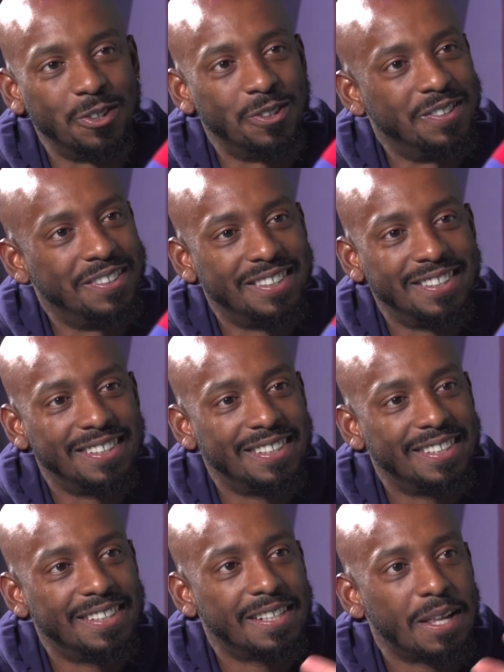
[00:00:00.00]
Cause you know we
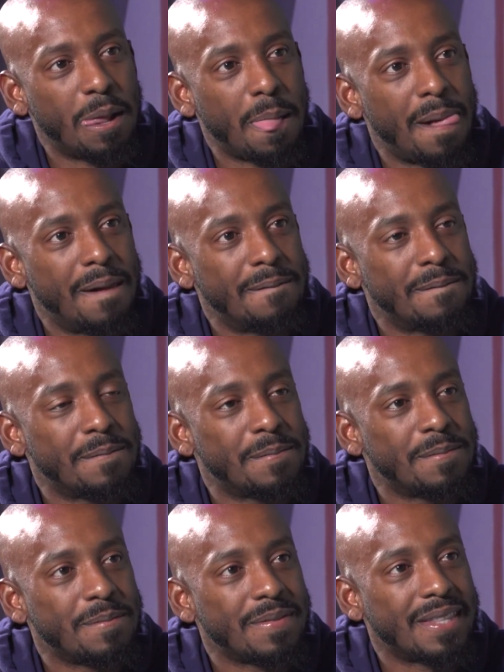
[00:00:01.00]
just finished
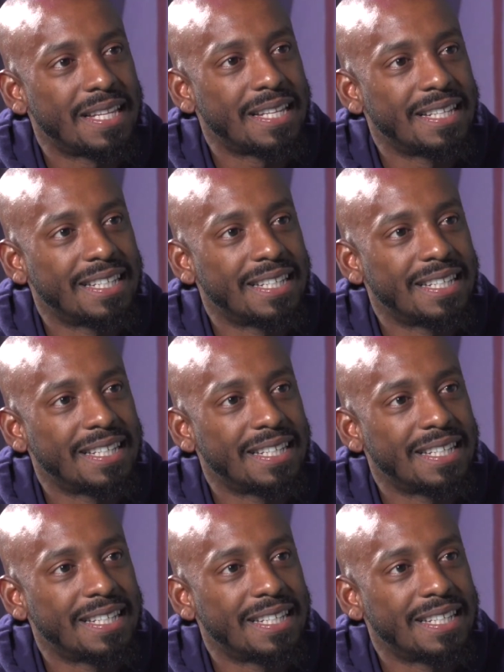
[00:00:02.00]
watching the